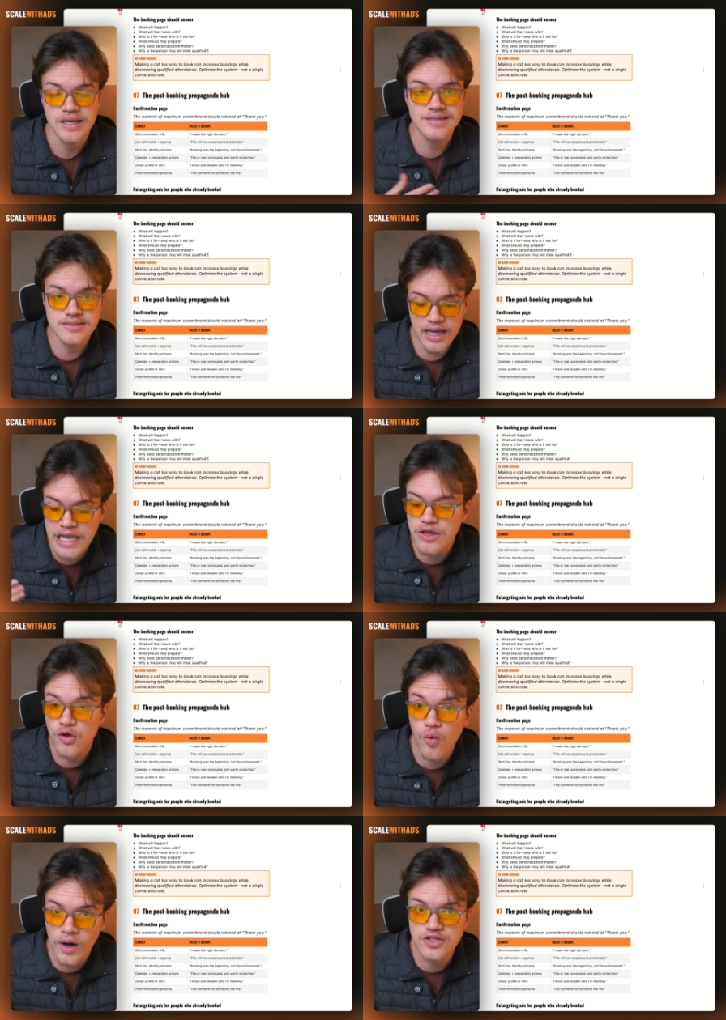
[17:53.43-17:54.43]
Instead,
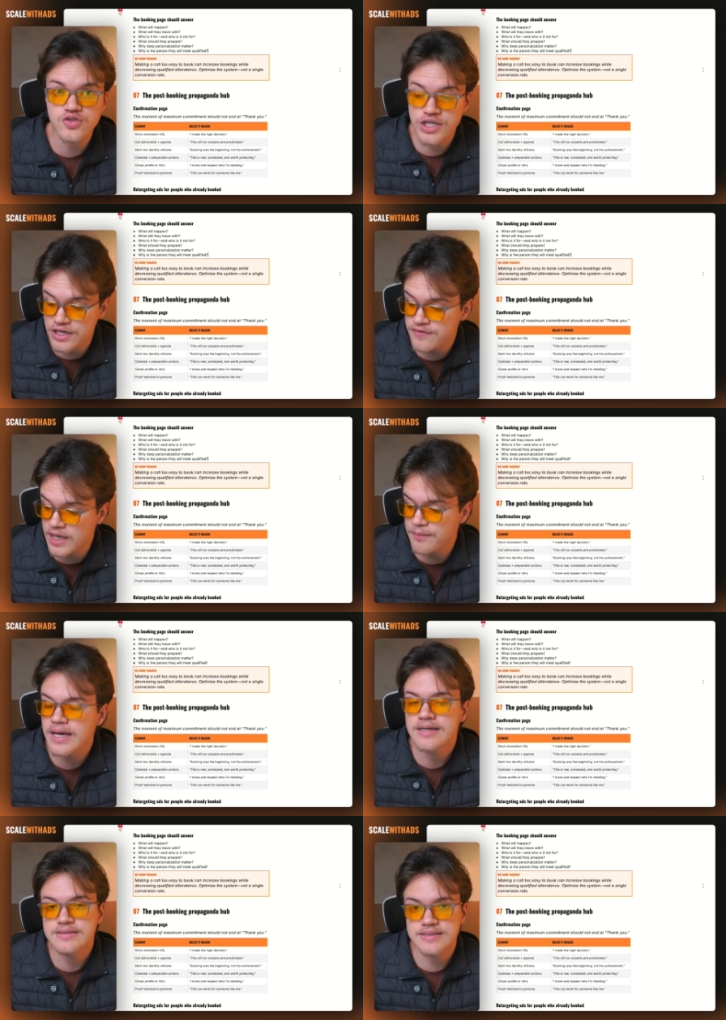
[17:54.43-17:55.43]
you want to give them
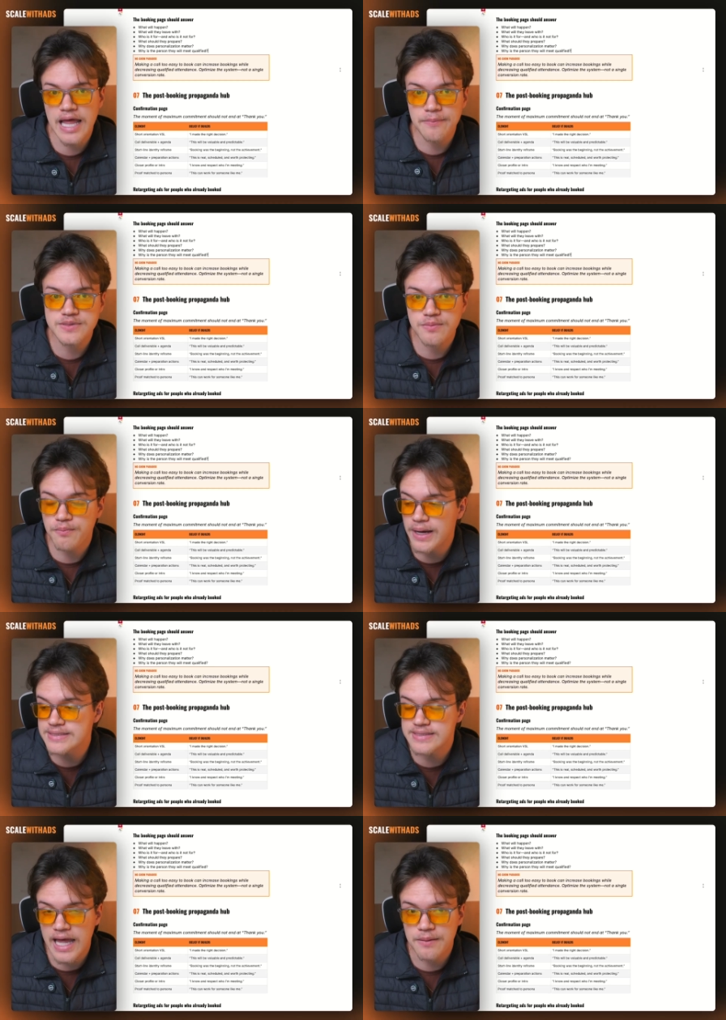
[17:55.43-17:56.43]

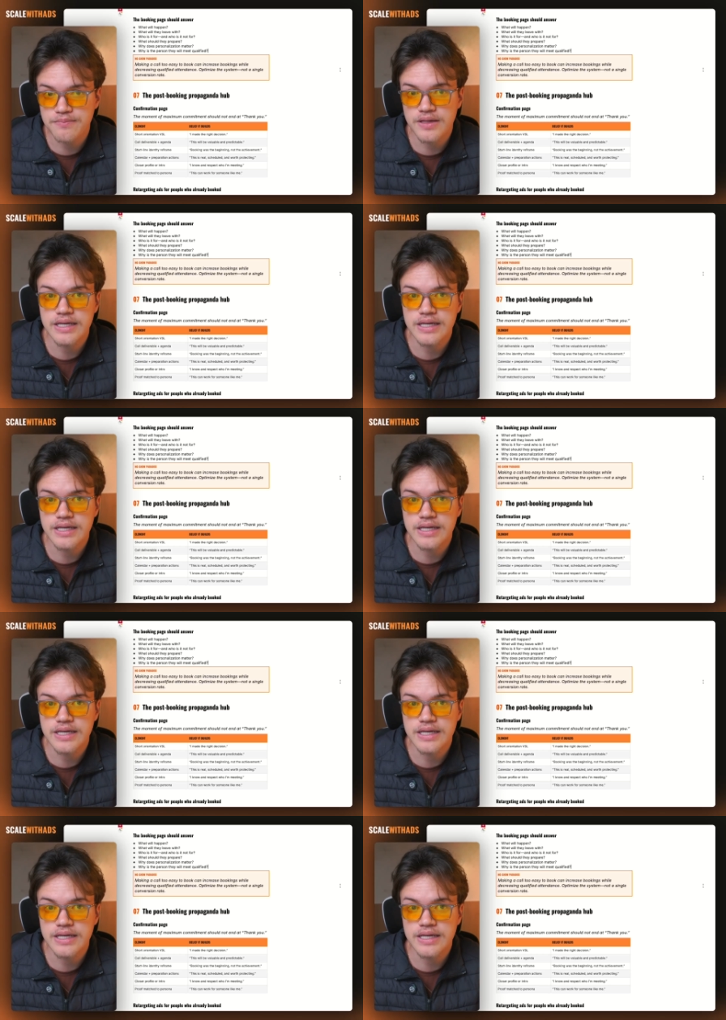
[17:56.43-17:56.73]
step-by-step